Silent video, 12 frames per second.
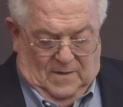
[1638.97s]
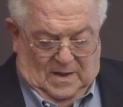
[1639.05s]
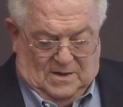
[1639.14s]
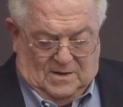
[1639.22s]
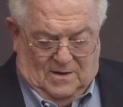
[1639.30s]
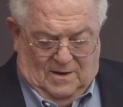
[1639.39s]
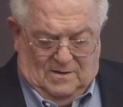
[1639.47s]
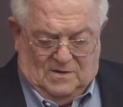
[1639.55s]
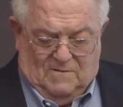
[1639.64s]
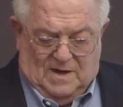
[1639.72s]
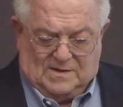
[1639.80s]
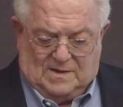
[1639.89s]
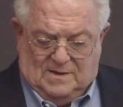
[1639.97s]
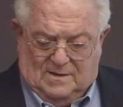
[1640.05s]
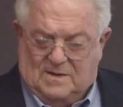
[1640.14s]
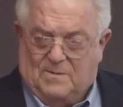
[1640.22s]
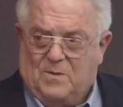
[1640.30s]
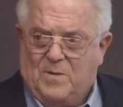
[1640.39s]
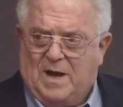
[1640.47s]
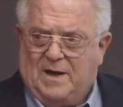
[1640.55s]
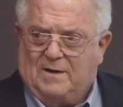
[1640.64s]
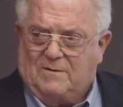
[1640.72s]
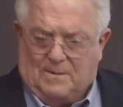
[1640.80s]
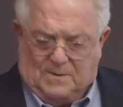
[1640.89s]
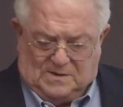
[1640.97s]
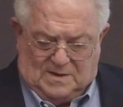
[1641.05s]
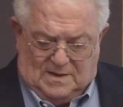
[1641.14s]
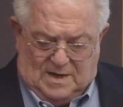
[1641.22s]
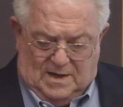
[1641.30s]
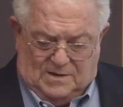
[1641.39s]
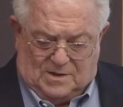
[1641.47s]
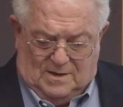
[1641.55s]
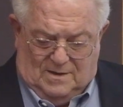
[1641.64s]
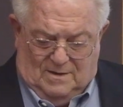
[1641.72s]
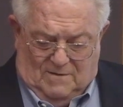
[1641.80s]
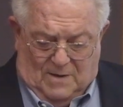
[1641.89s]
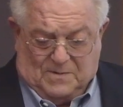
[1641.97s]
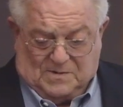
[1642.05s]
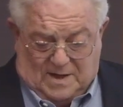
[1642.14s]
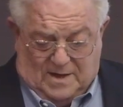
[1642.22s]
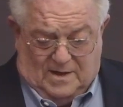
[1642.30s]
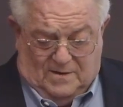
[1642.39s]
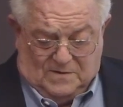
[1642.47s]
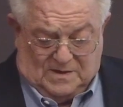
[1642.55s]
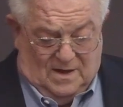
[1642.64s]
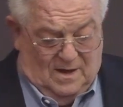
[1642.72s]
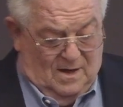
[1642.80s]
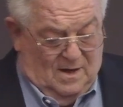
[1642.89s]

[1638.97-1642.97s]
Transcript: The turn to resident diplomatic representation representatives